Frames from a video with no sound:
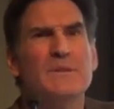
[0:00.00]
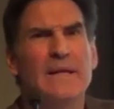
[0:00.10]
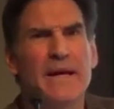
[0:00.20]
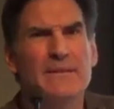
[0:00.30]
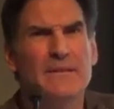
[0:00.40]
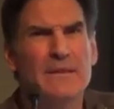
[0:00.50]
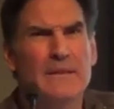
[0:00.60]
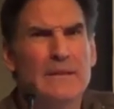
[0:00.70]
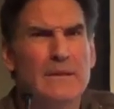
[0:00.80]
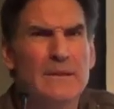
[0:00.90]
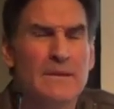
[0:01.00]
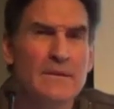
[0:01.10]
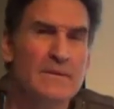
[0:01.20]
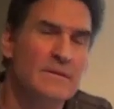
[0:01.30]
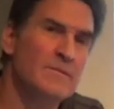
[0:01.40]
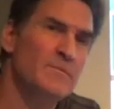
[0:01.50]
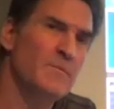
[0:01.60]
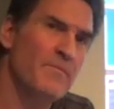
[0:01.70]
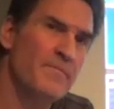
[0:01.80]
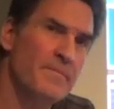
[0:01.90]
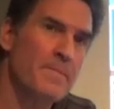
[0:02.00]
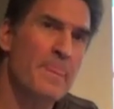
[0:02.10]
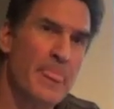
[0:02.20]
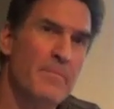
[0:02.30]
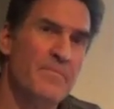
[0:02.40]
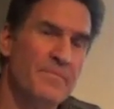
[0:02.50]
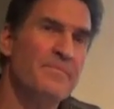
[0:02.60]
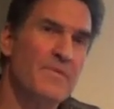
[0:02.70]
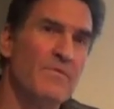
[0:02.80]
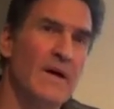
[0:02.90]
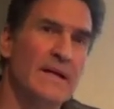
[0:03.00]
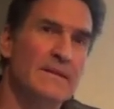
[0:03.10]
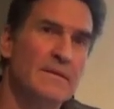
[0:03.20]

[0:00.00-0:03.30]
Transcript: And yes. when you were in the film where you were sketching, right.